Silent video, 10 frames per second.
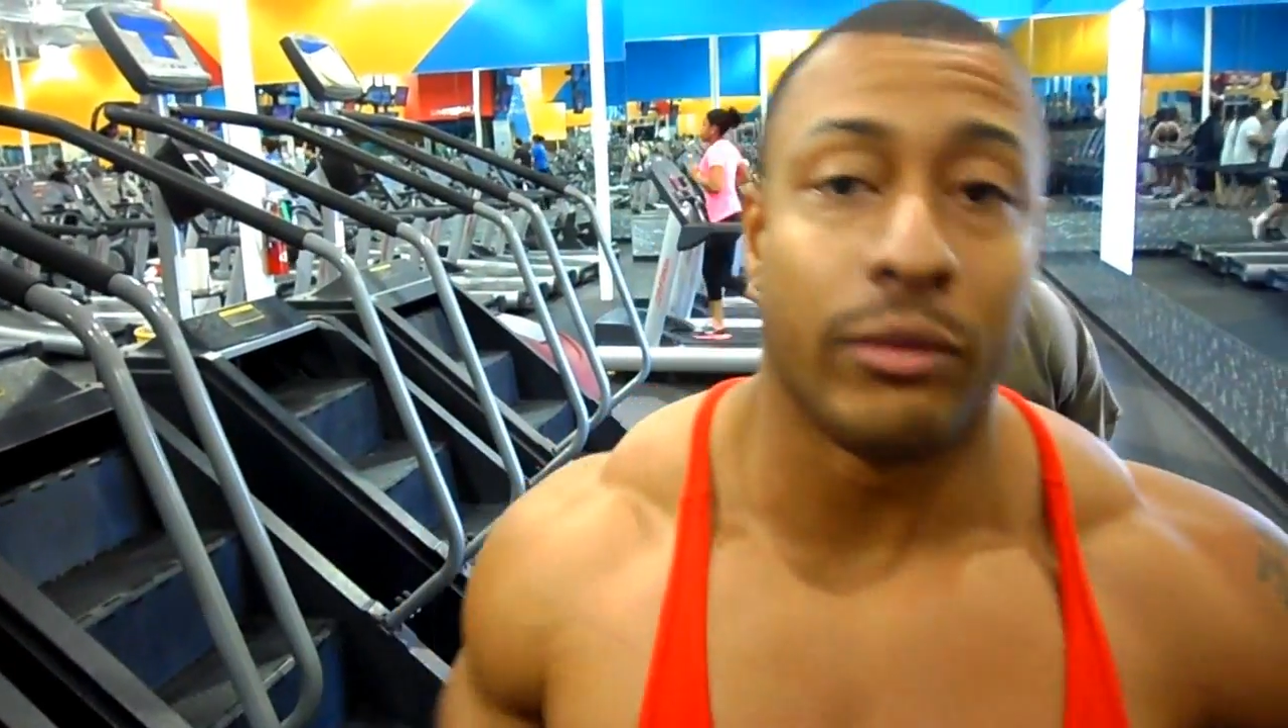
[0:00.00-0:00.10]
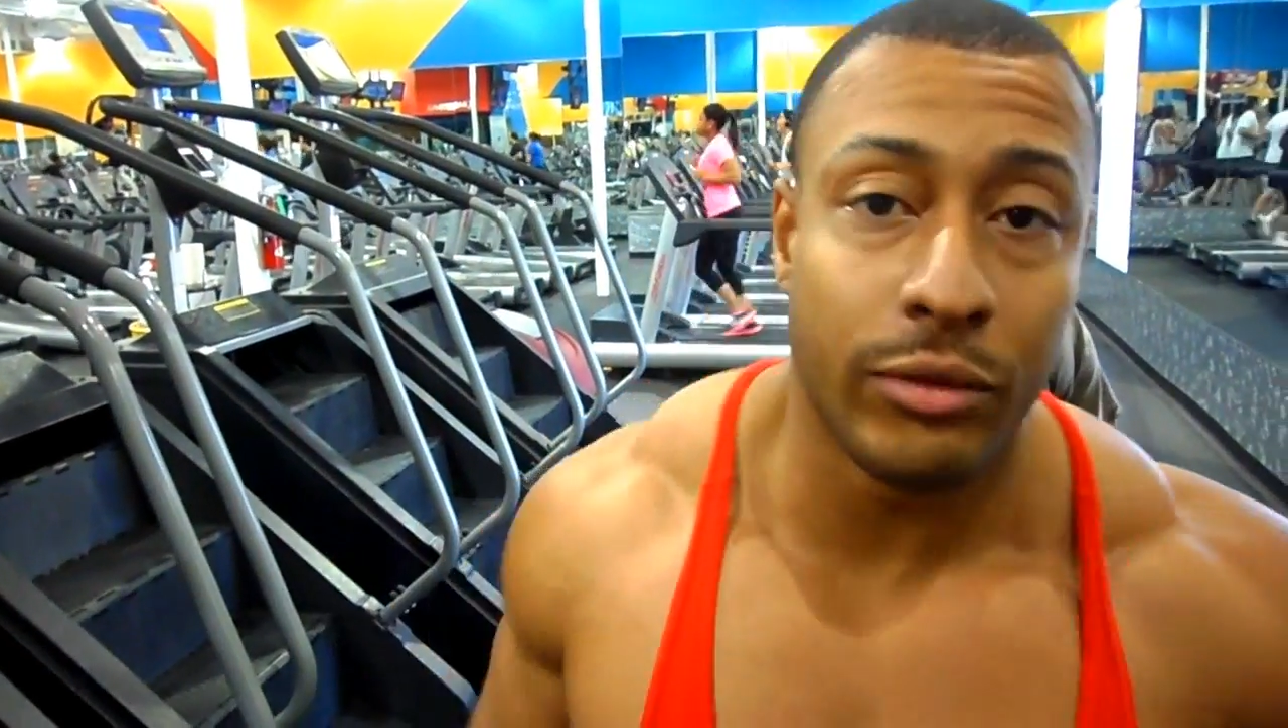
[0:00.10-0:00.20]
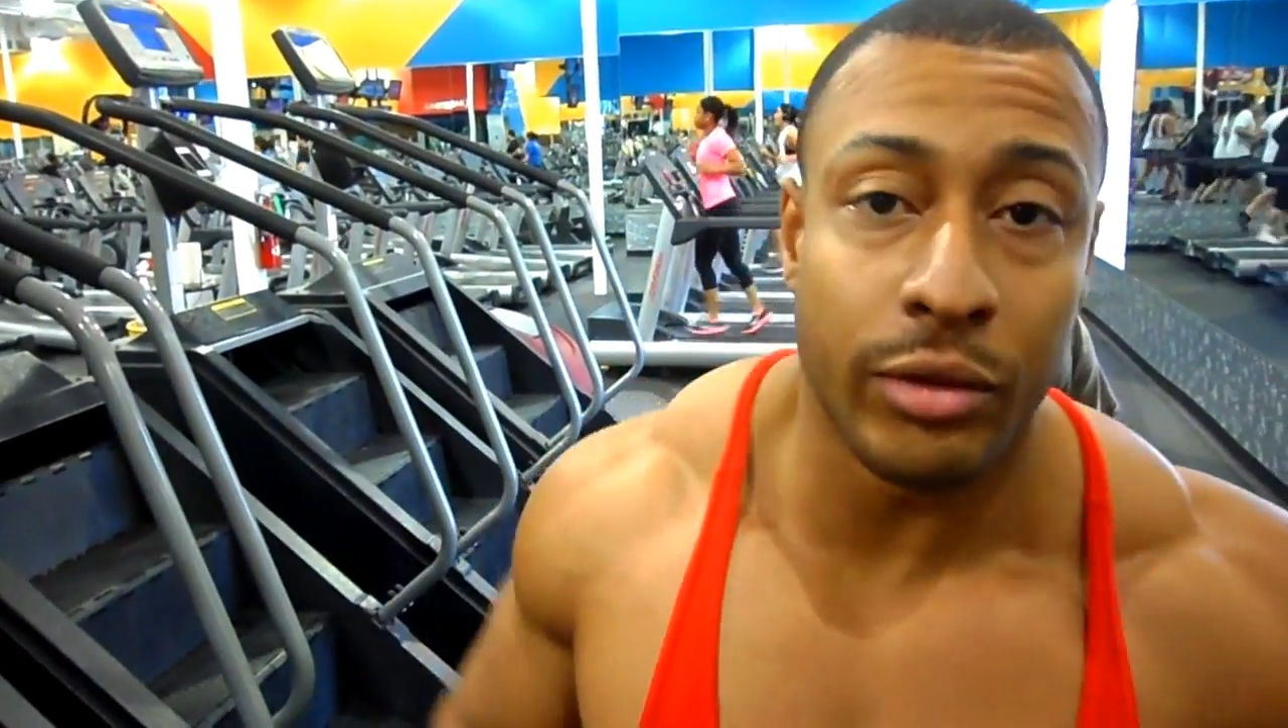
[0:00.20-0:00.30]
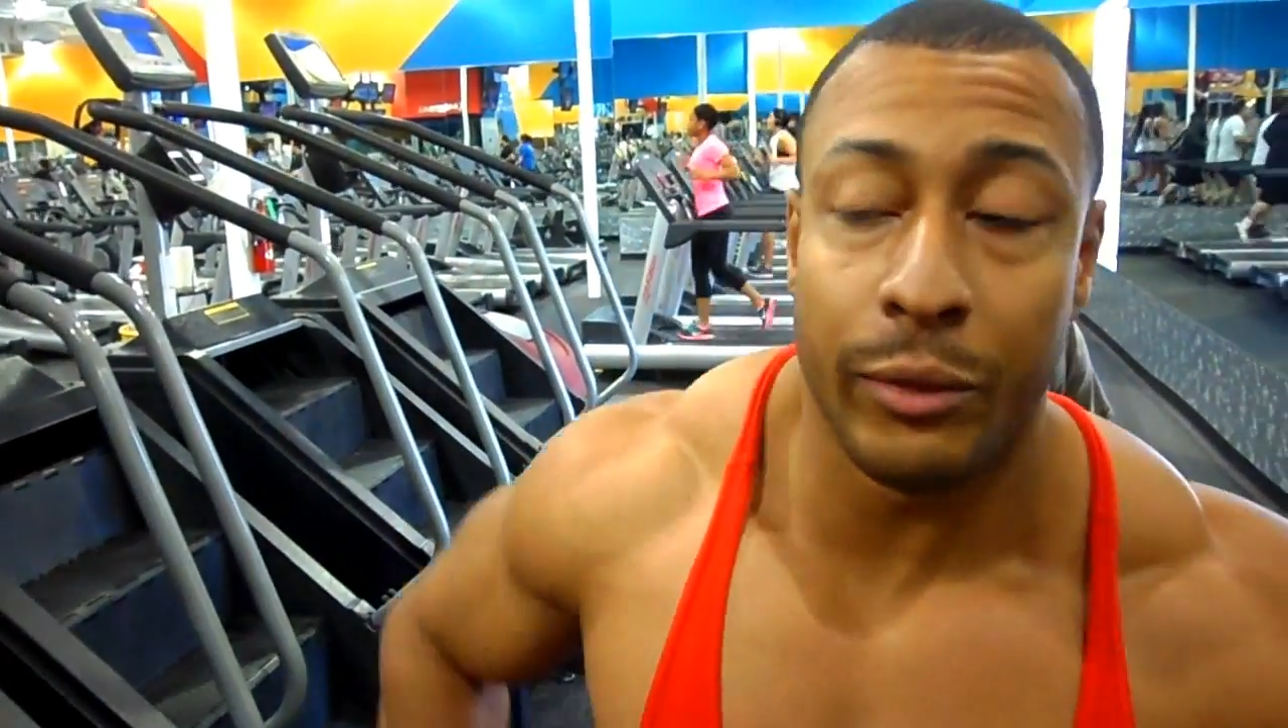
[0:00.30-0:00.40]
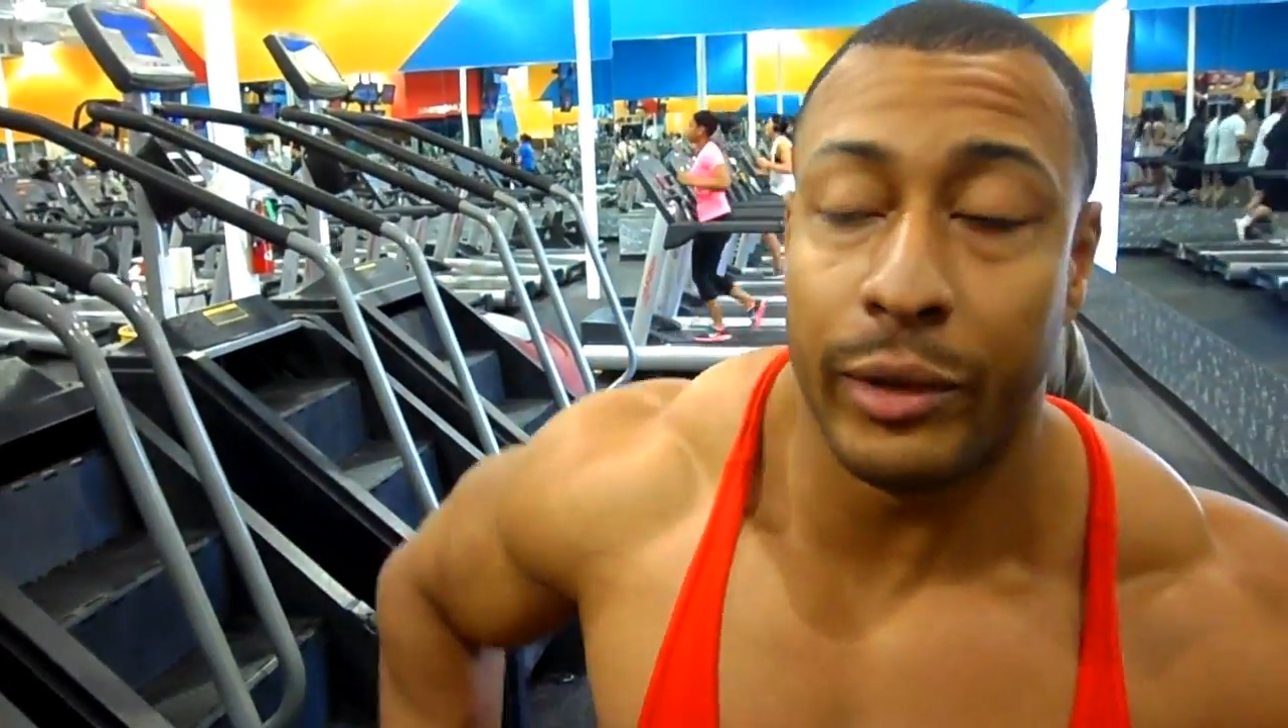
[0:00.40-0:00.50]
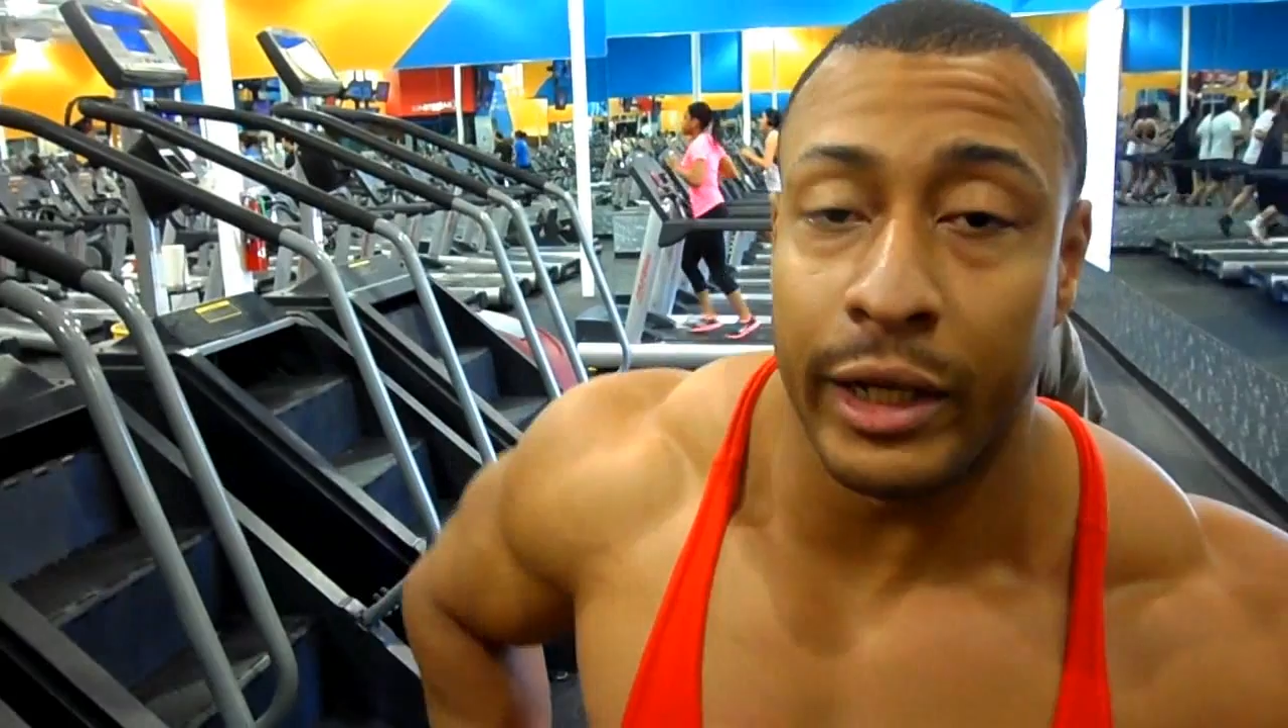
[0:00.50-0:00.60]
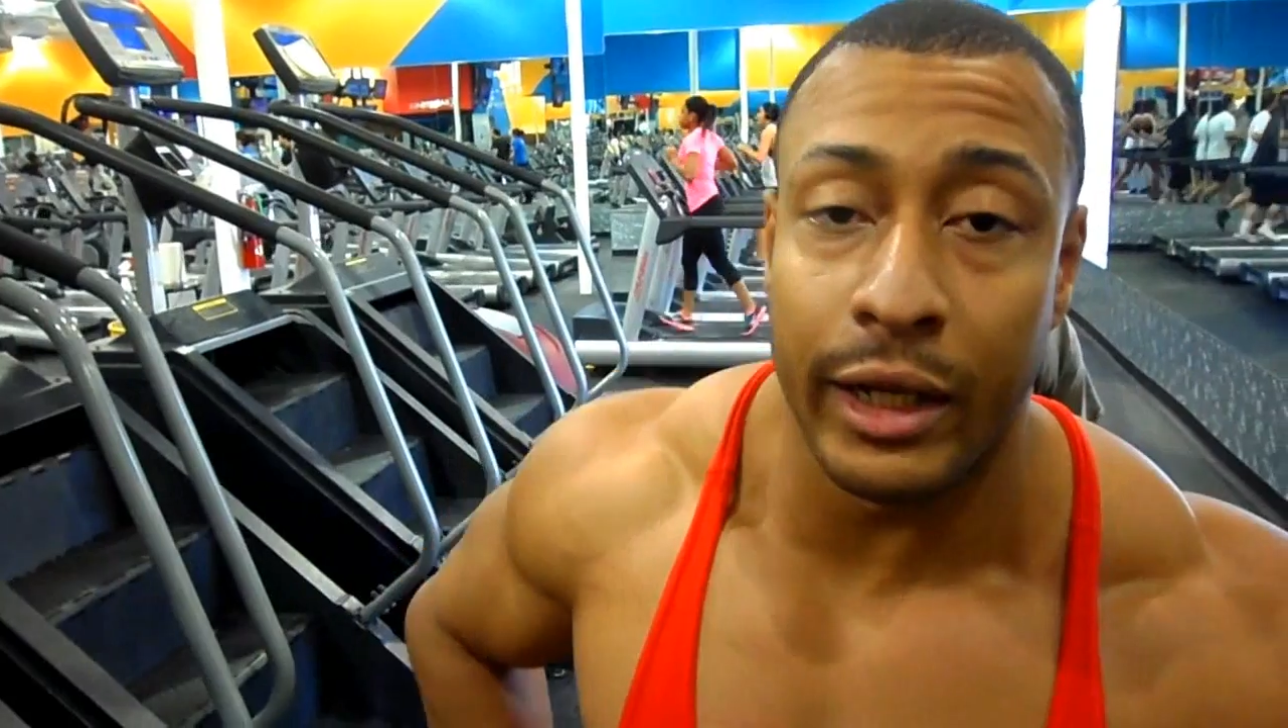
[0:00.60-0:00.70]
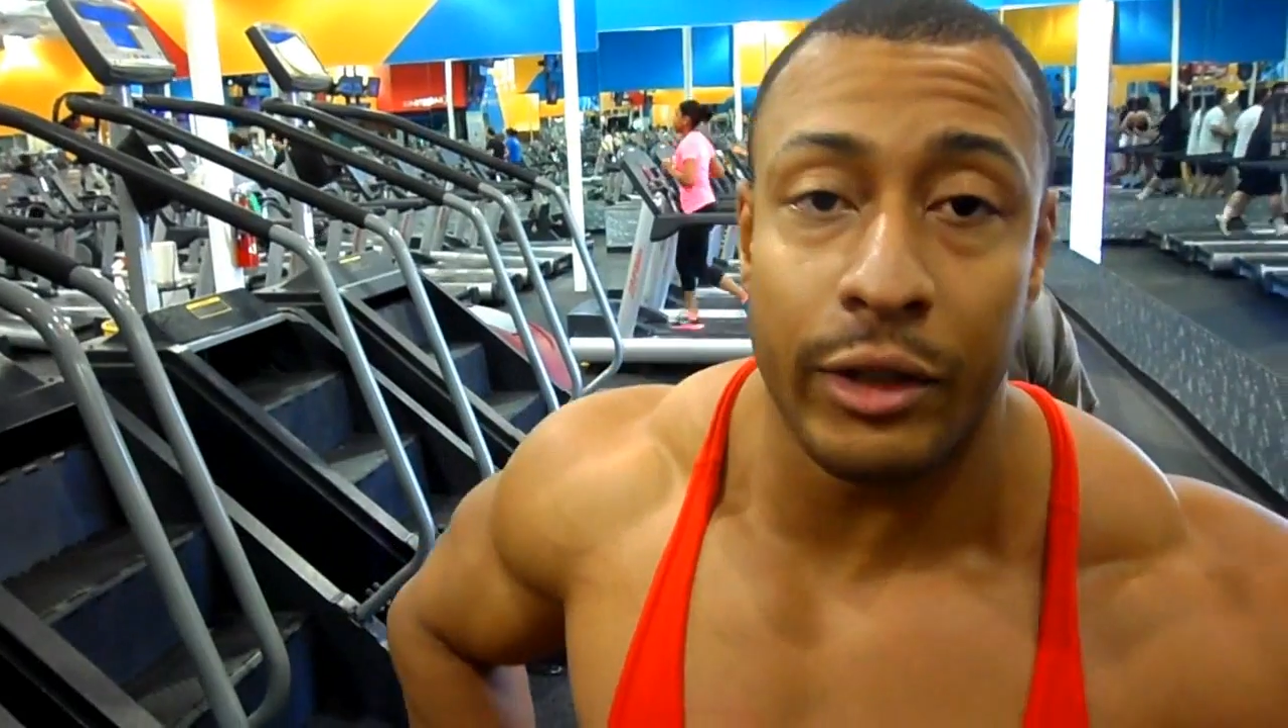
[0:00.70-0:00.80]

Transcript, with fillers: training yes, with Kelly,